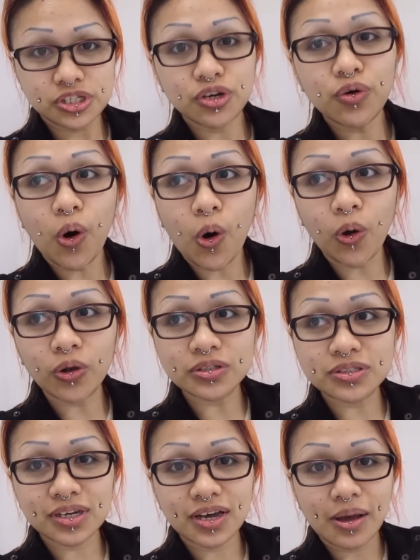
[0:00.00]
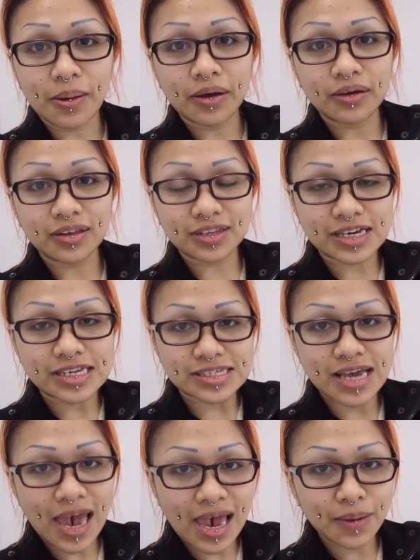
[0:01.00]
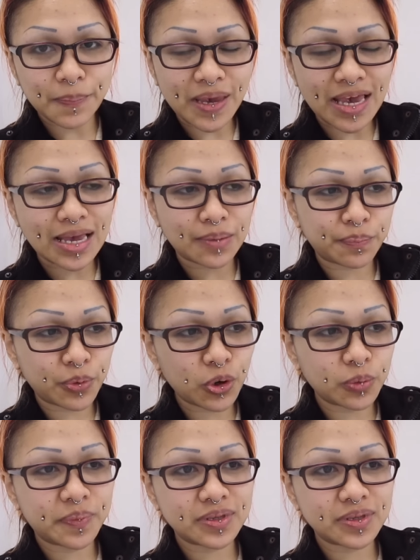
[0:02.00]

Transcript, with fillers: to hold and contain pee and poop,